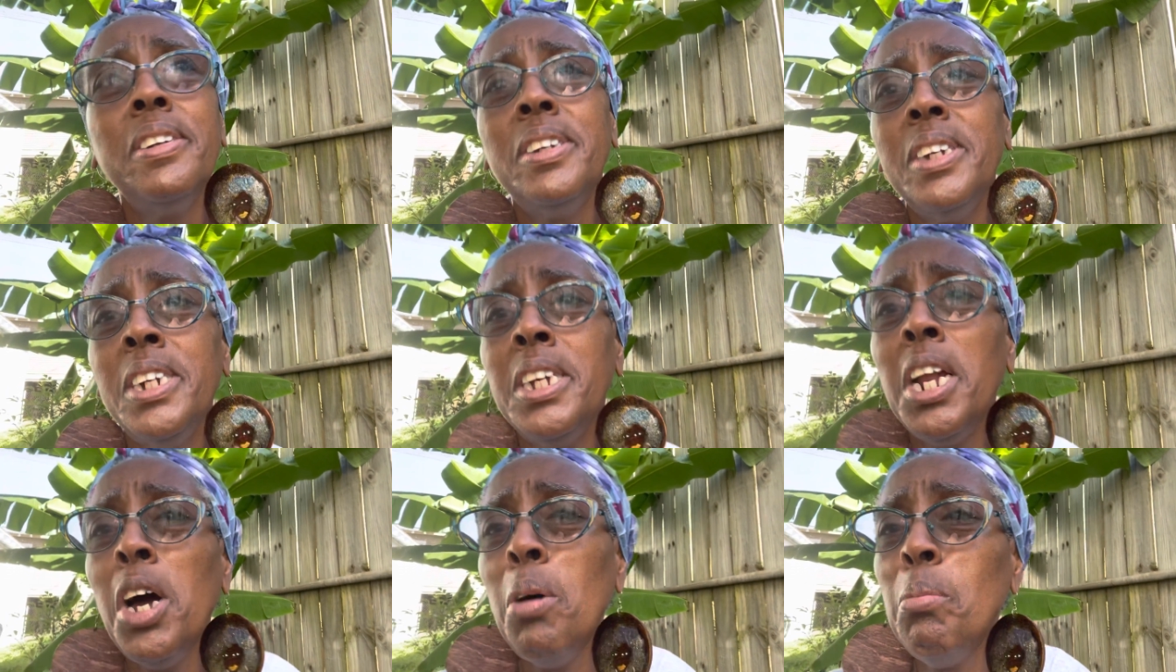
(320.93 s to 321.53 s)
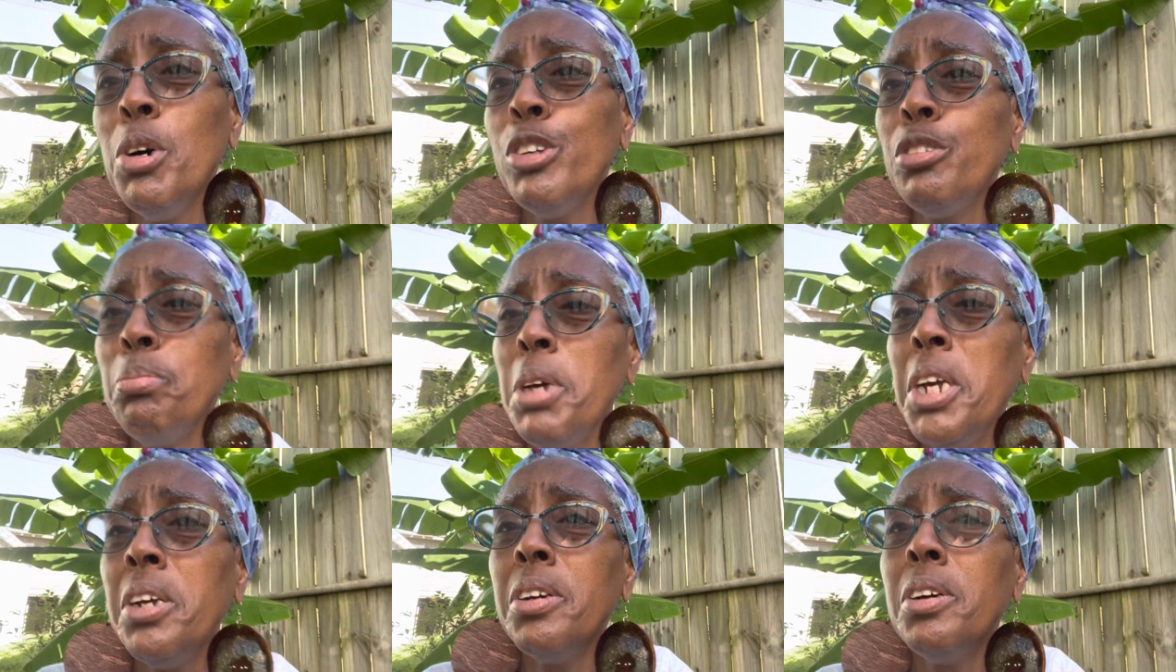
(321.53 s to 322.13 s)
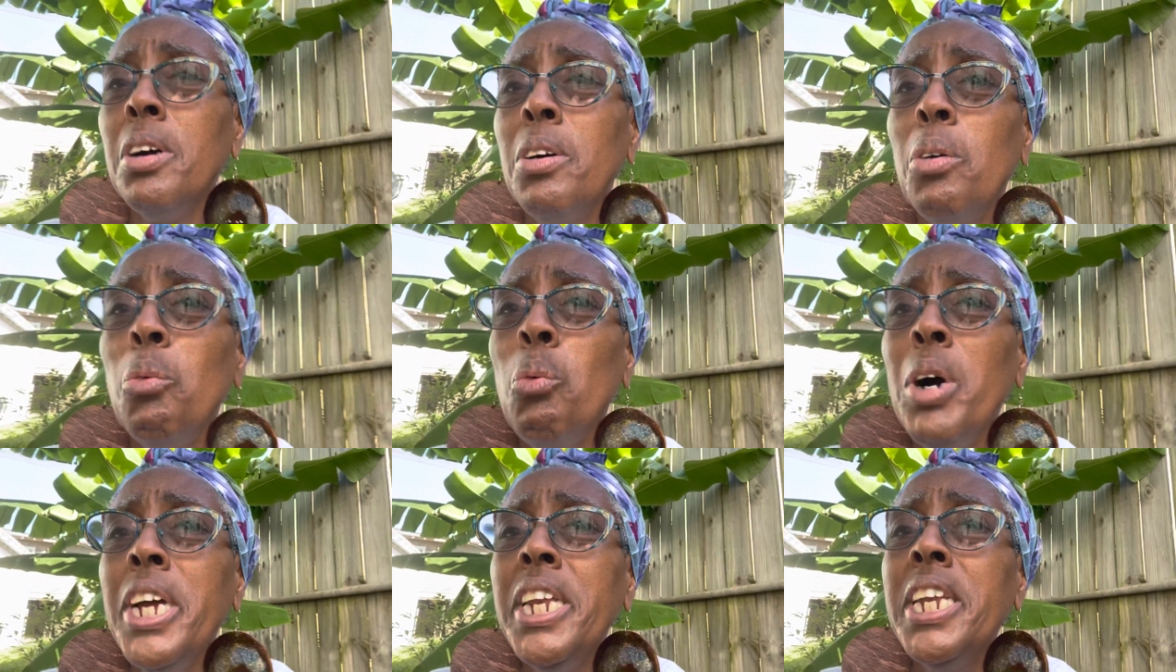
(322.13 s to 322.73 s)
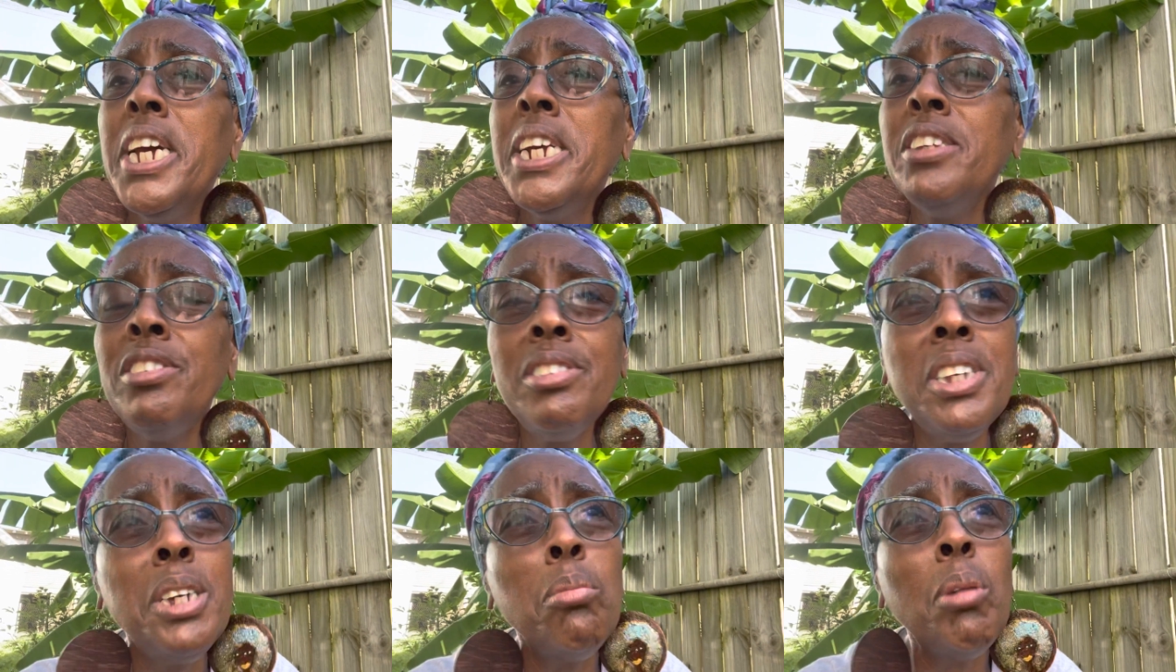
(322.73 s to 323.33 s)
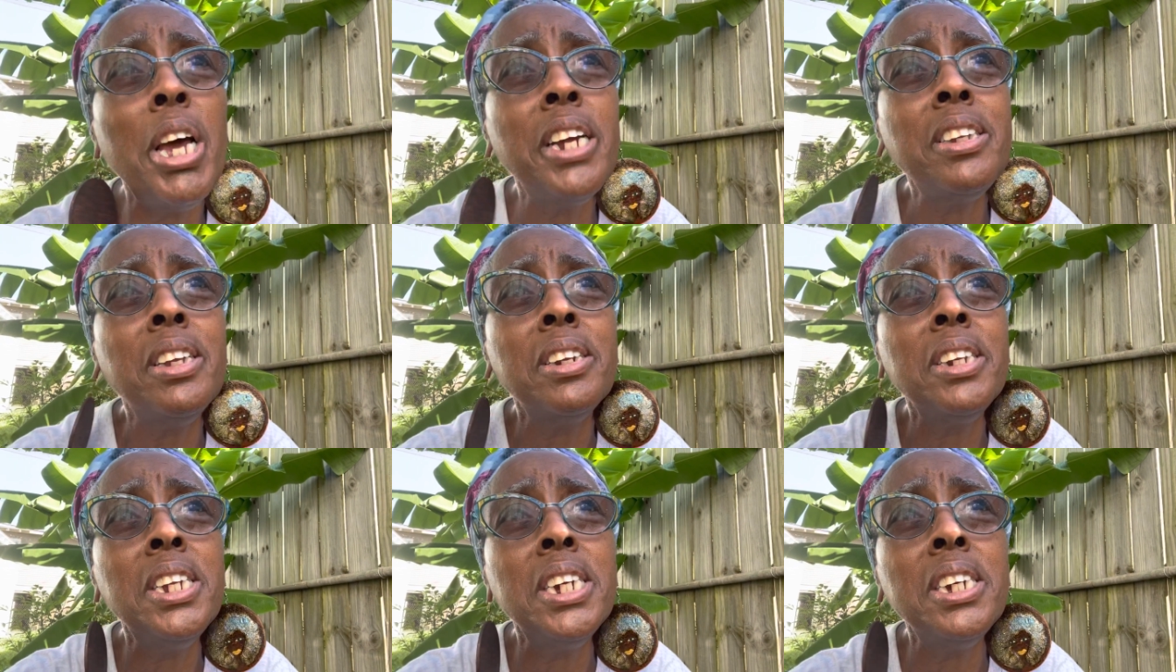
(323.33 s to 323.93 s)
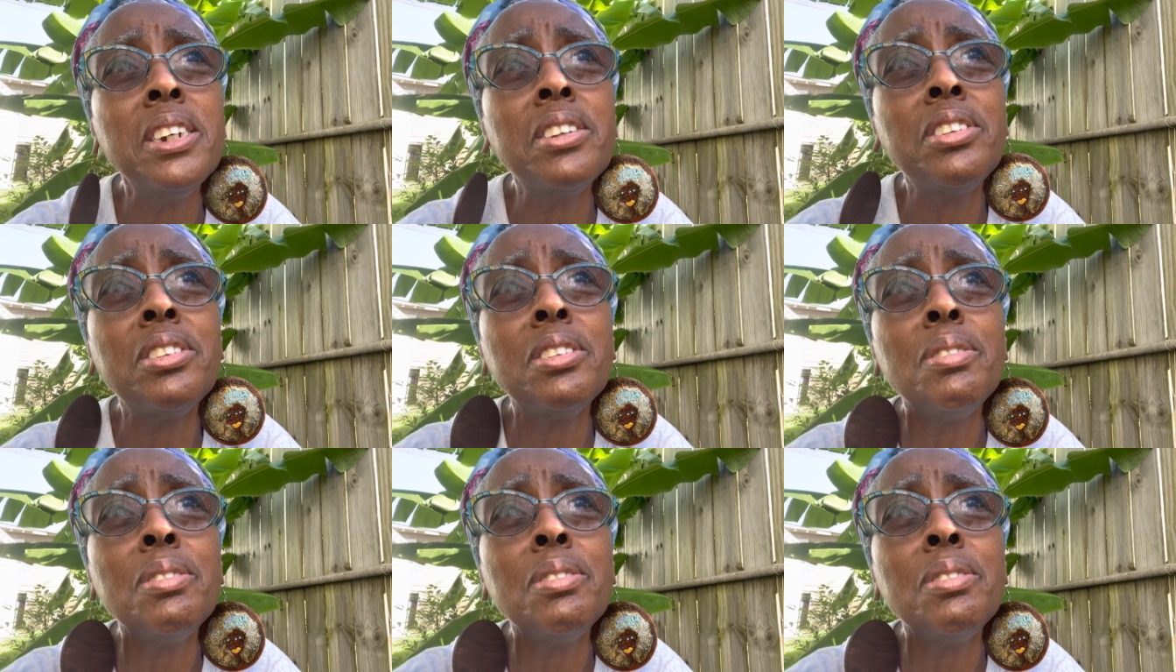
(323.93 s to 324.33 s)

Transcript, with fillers: It almost make one day seem like the next.